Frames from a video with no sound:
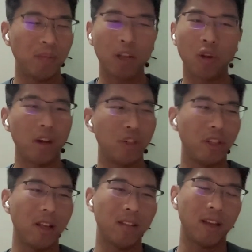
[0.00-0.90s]
technology
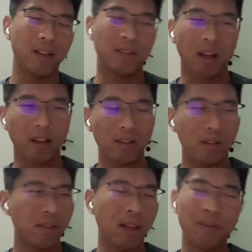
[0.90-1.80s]
that dates like
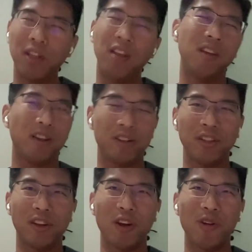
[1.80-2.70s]
70
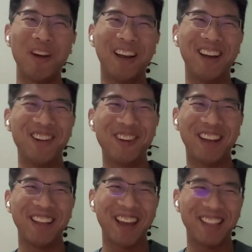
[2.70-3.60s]
years ago,
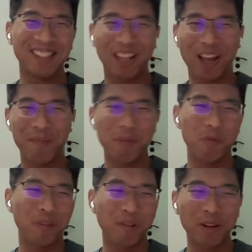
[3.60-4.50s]
right? And they have been
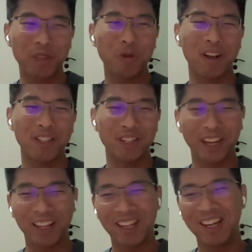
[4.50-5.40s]
moving around structured
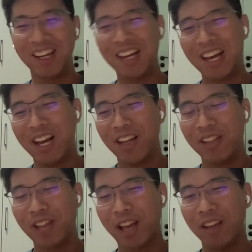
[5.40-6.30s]
data,
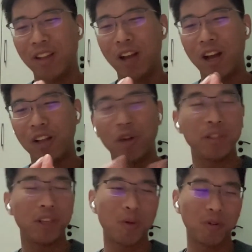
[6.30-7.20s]
then
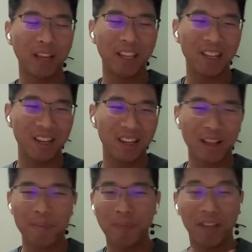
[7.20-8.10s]
NoSQL data,
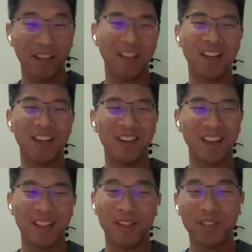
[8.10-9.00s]
then big data,
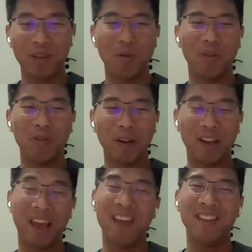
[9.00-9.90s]
and then SQL
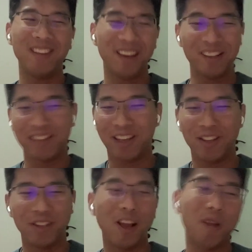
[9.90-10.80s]
again, and
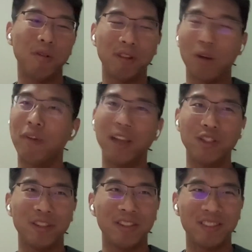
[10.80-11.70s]
then now
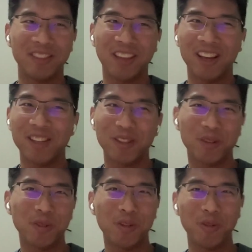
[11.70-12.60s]
vectors. Yeah,
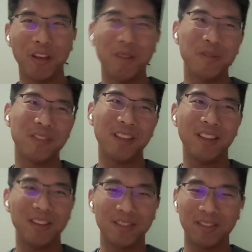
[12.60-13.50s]
so you see
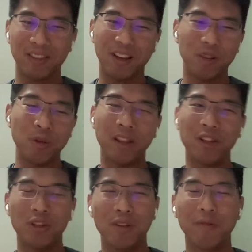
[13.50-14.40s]
these
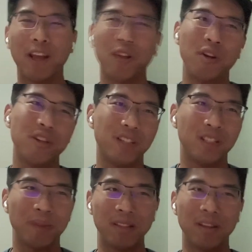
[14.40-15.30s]
traditional
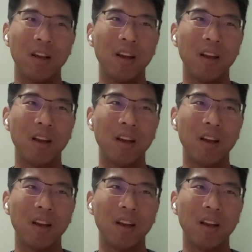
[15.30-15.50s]
technologies, but